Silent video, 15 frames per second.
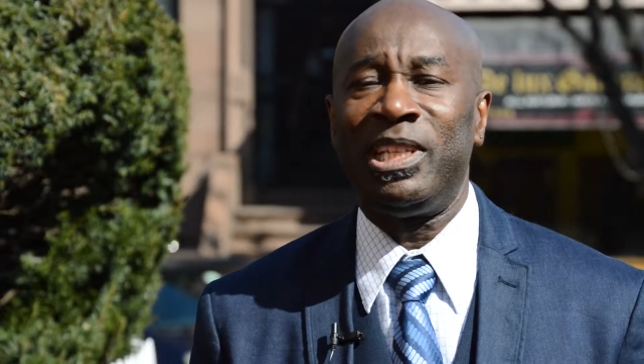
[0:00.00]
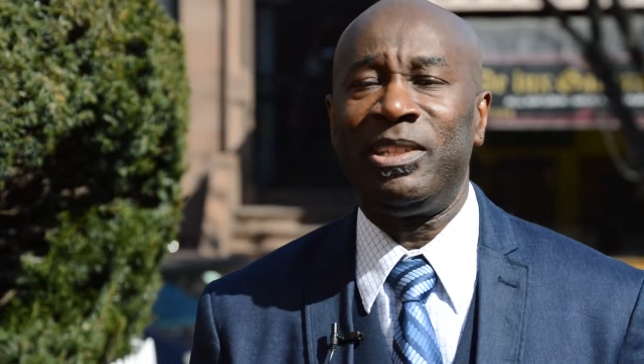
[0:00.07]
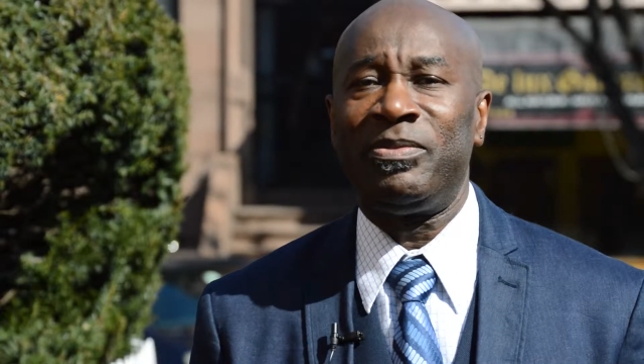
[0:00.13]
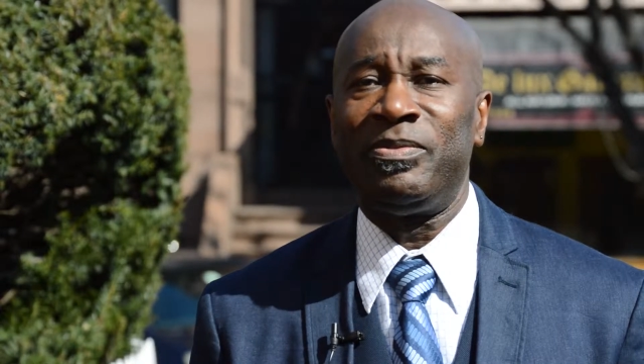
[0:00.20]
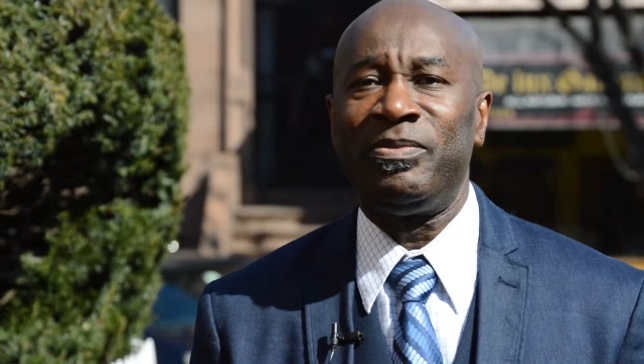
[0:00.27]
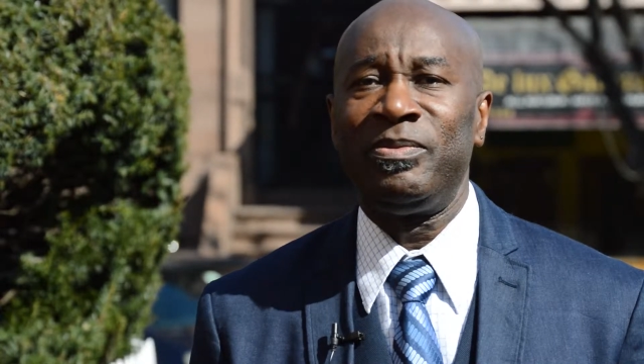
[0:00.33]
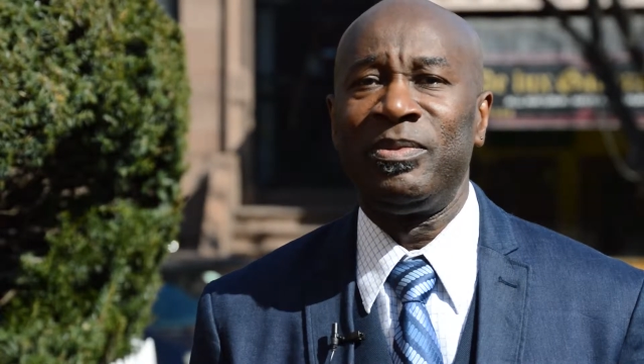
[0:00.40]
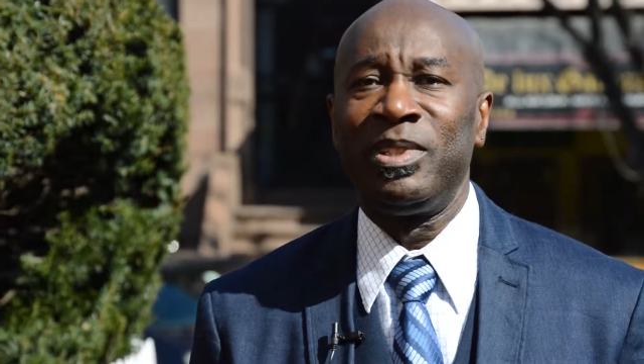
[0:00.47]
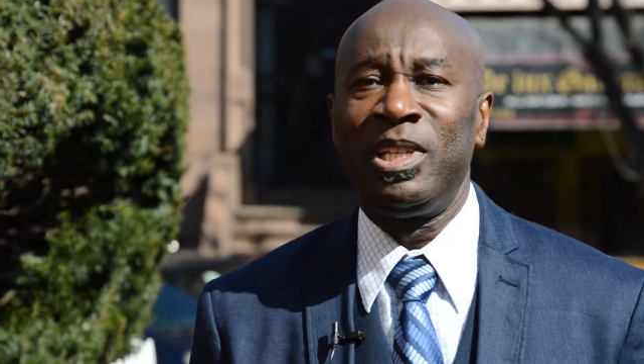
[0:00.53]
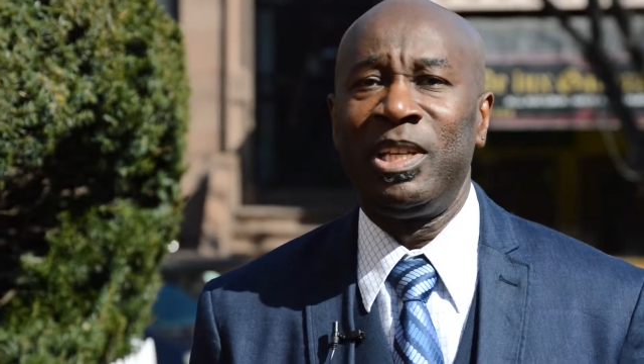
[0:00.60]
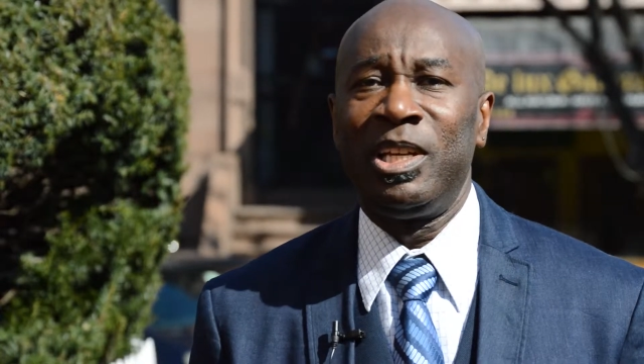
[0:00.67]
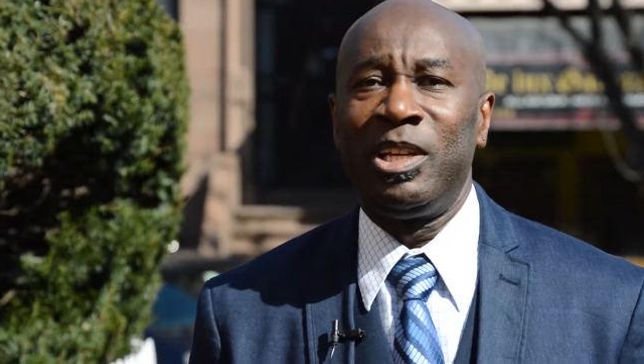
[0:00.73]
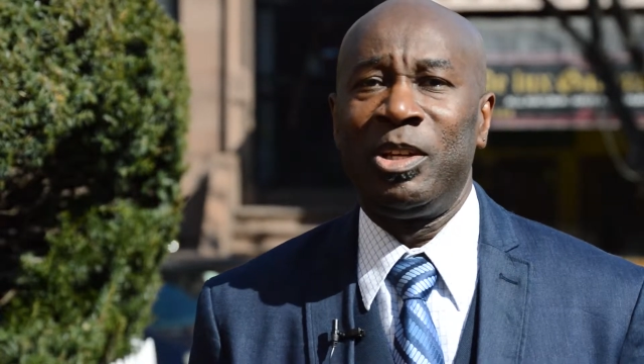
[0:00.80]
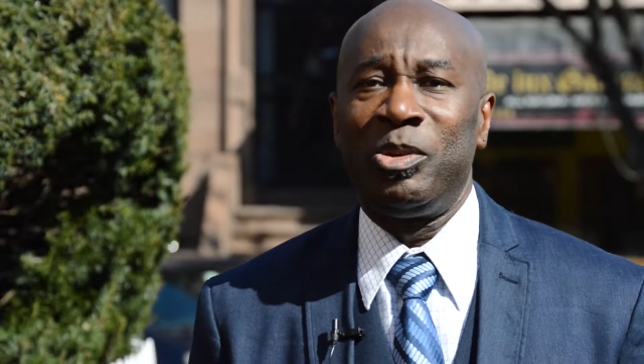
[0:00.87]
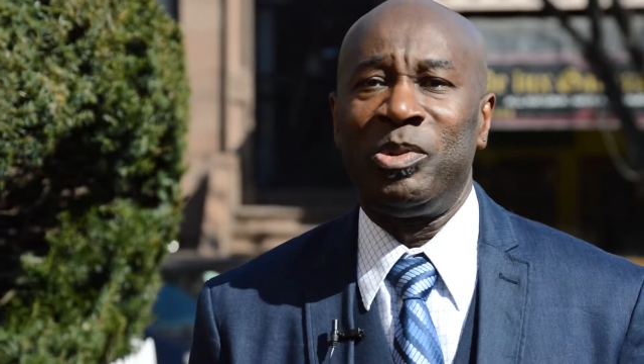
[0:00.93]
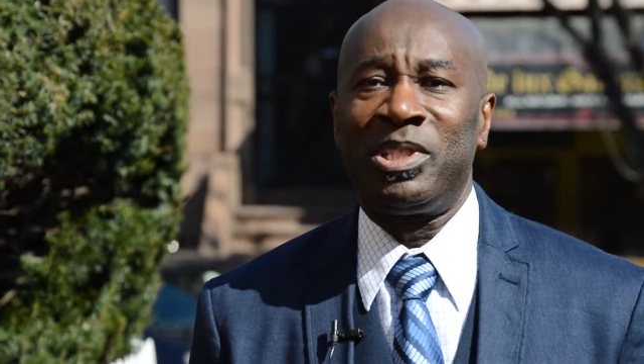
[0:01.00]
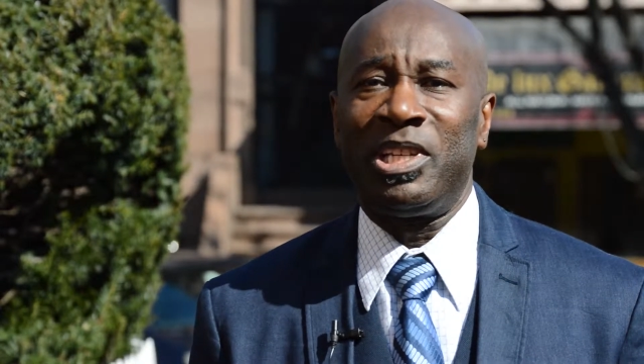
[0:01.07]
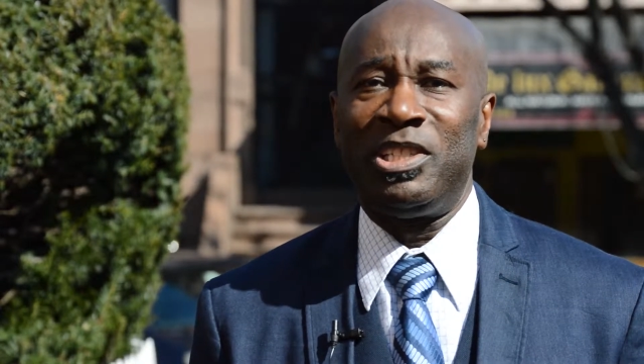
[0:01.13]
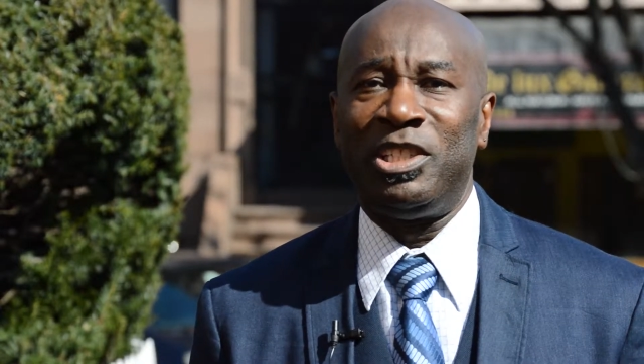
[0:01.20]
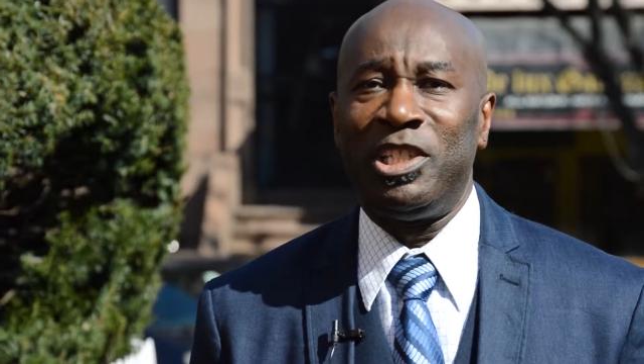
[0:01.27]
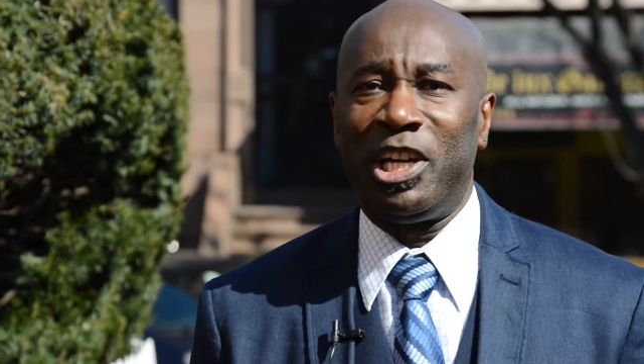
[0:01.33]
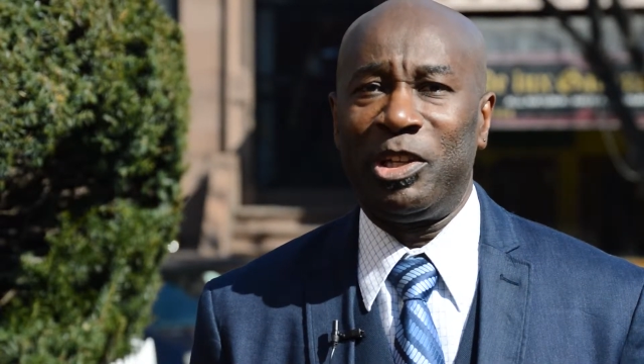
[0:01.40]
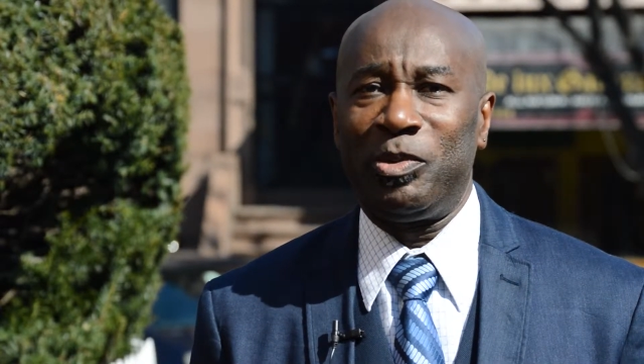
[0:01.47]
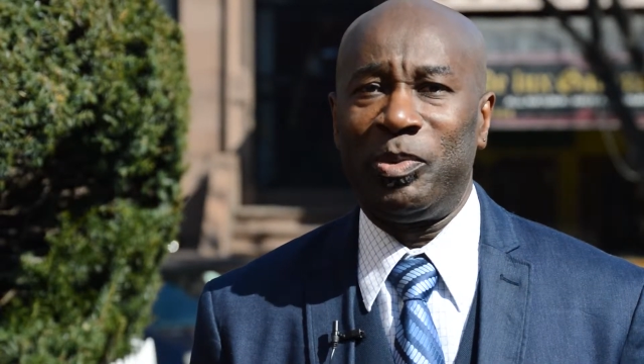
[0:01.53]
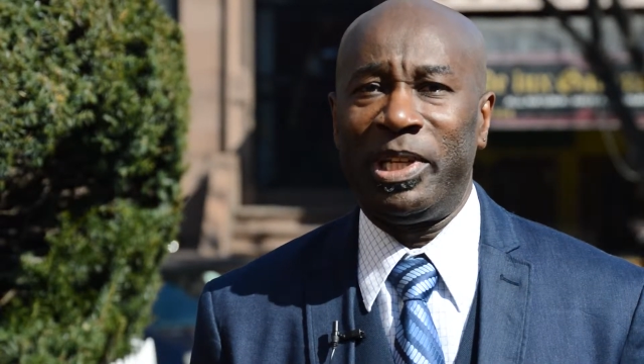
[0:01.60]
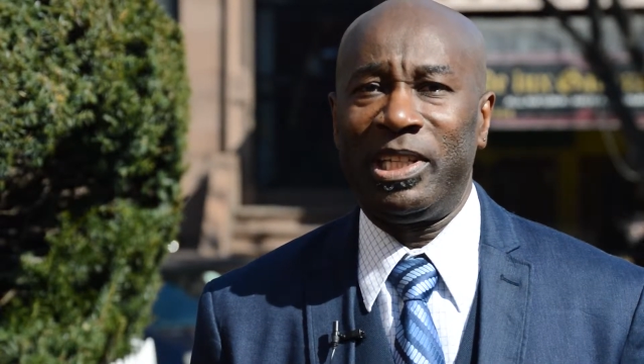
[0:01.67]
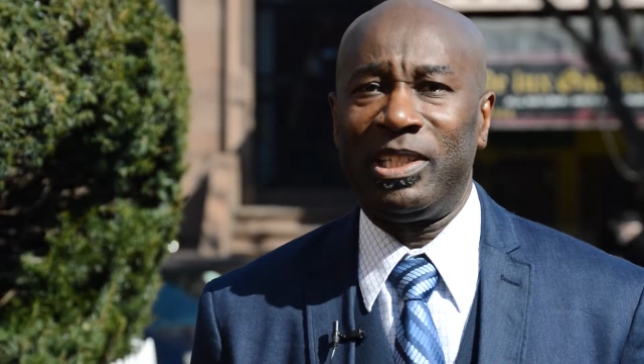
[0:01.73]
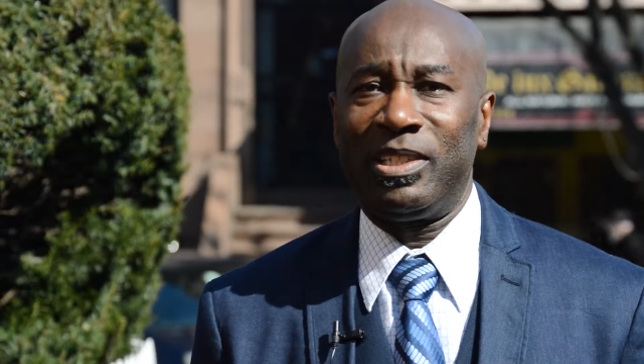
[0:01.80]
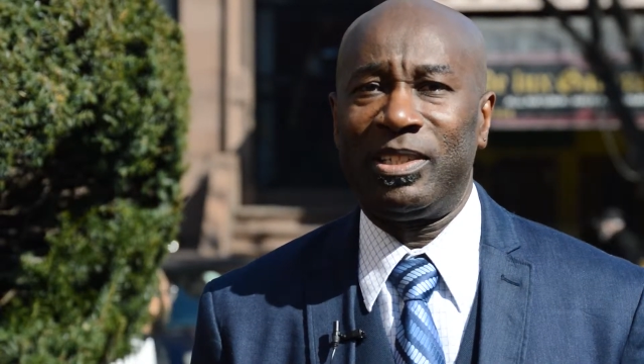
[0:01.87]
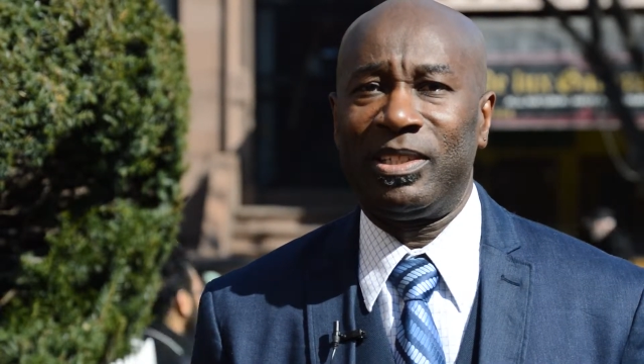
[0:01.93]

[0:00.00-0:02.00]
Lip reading: given was a direct